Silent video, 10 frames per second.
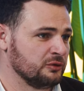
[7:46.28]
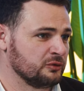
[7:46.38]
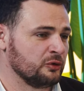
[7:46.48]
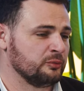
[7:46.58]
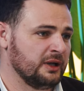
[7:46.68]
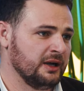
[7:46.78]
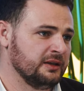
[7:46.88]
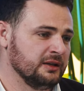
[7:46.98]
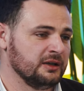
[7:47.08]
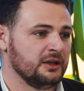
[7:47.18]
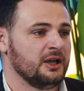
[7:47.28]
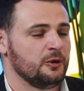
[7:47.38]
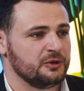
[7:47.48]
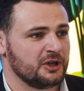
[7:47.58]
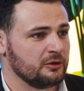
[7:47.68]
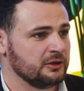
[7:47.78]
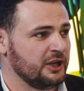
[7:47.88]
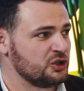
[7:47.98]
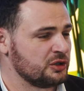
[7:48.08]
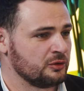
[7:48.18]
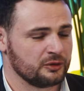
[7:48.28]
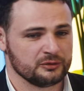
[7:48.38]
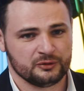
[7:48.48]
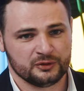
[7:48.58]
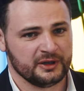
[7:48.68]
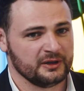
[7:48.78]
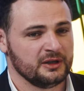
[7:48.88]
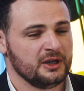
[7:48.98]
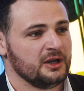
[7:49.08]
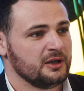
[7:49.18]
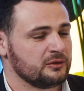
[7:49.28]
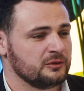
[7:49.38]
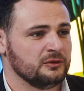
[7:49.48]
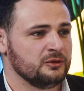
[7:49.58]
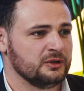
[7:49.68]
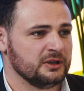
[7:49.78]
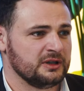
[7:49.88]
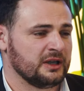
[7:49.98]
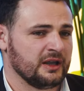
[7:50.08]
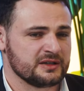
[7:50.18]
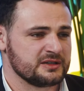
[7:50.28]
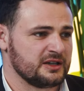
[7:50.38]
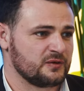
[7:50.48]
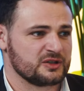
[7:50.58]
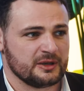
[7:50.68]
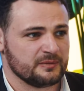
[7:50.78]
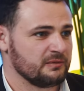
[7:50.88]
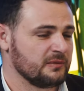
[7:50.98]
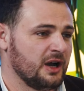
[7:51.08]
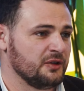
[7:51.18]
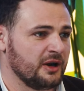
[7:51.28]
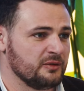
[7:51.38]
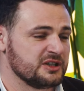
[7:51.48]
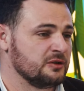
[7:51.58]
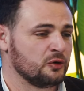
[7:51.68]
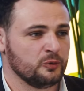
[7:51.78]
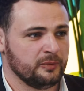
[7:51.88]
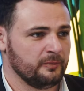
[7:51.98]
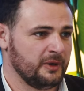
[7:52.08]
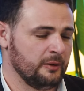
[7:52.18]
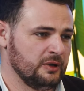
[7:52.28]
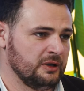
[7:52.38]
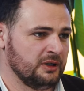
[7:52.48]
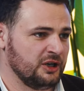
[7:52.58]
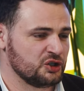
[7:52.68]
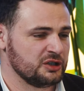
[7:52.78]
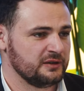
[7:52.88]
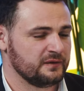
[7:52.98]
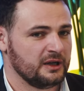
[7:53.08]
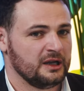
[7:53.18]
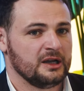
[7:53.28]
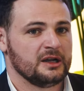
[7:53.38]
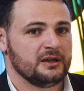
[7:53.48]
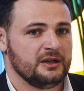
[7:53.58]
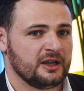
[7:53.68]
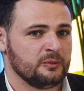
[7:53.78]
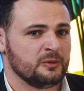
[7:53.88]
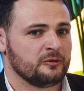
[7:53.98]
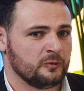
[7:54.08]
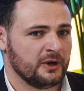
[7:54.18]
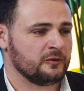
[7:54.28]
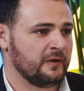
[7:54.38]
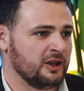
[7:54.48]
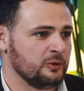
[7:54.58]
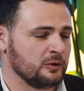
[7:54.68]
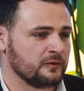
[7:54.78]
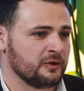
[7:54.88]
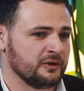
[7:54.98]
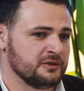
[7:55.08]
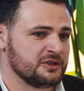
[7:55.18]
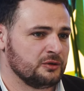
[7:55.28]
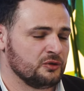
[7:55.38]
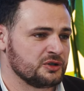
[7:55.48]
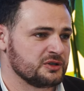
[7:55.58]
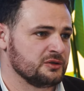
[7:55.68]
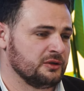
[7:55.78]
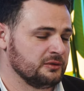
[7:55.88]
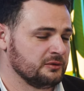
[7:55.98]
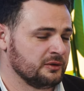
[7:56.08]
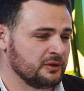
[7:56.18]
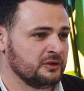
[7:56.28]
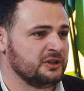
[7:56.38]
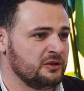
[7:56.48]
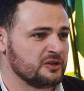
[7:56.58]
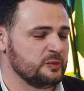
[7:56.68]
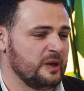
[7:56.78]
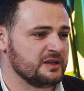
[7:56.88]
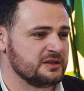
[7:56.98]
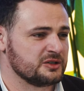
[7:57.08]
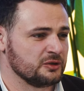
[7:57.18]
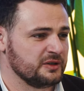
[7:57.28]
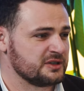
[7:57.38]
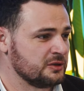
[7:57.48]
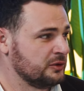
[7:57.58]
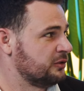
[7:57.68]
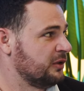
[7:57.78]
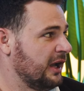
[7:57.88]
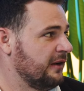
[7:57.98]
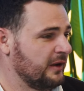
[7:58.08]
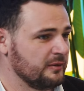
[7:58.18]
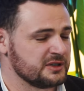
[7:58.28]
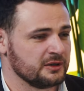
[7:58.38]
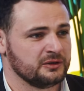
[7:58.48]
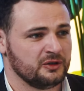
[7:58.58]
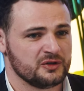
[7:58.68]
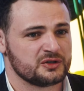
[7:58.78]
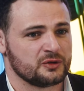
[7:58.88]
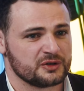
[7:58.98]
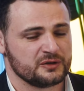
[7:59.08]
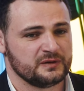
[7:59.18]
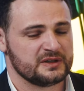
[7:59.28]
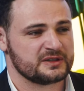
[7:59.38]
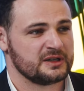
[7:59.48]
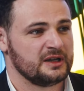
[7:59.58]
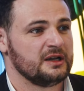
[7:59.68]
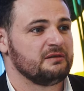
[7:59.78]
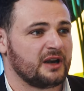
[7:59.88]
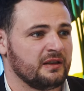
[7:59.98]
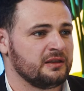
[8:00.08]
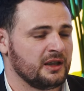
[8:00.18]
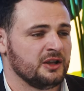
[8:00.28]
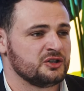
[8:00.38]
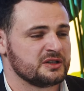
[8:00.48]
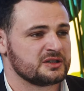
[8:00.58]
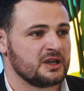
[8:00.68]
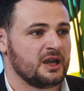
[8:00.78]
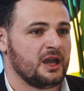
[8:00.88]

to comply with the regulation or do the ticking exercise for some other, I would say, group, maybe initiative. It can be quite valuable for institutions on a continuous basis. So it's good to have, I would say, continuous source of this threat intelligence,